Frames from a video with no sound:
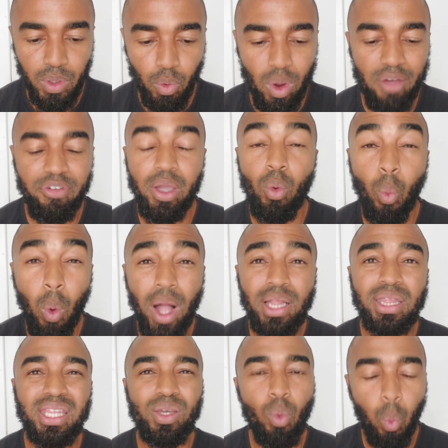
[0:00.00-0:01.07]
We have a
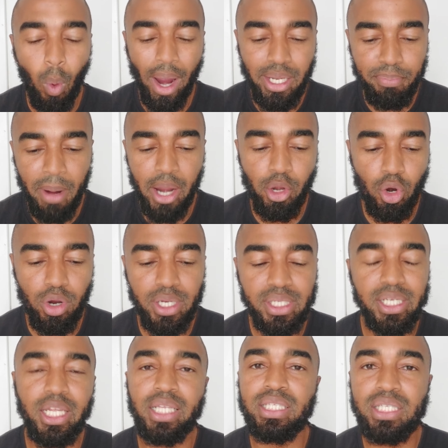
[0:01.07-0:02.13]
wealthy white
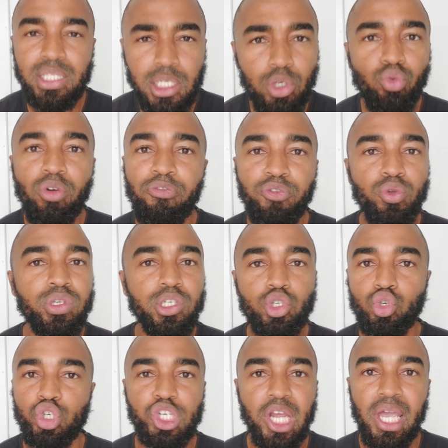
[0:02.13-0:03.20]
minority that still refuses
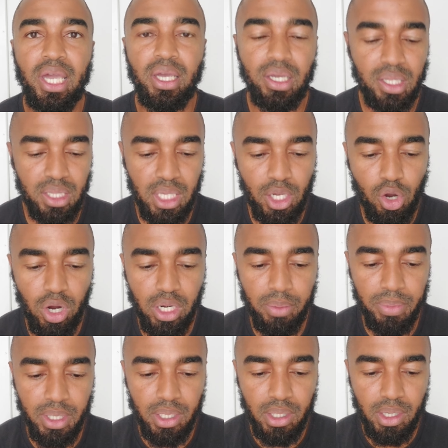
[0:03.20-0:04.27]
to share the
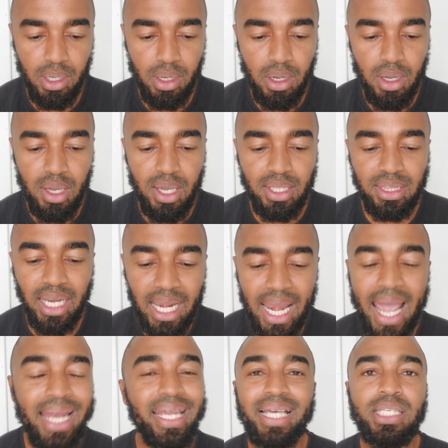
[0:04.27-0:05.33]
economy. The
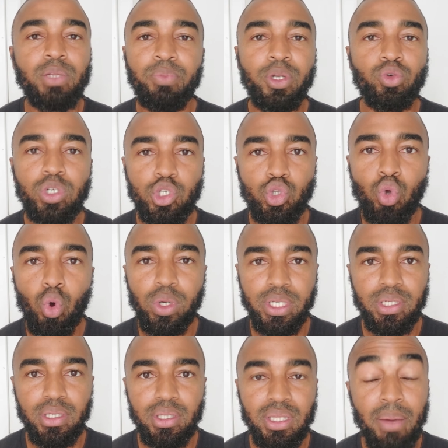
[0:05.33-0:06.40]
land hasn't been
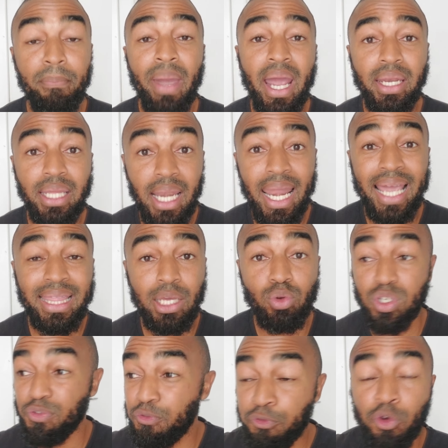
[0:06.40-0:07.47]
restored. The land that
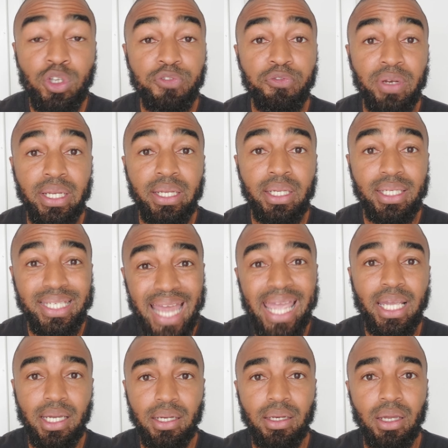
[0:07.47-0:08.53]
was forcefully
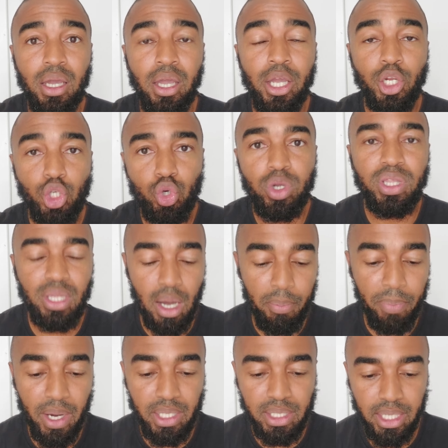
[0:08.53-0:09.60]
taken during
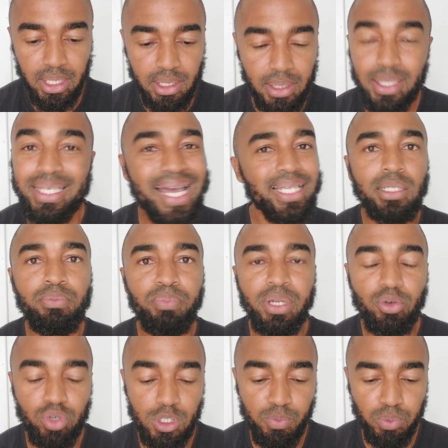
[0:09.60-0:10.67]
apartheid, it hasn't
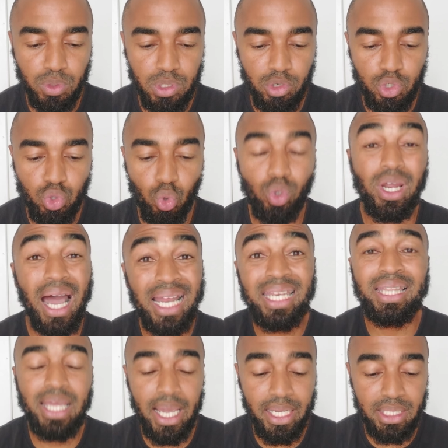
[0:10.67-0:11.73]
been restored
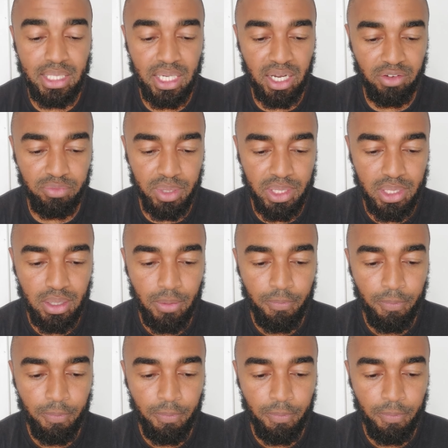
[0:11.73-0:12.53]
under the ANC government.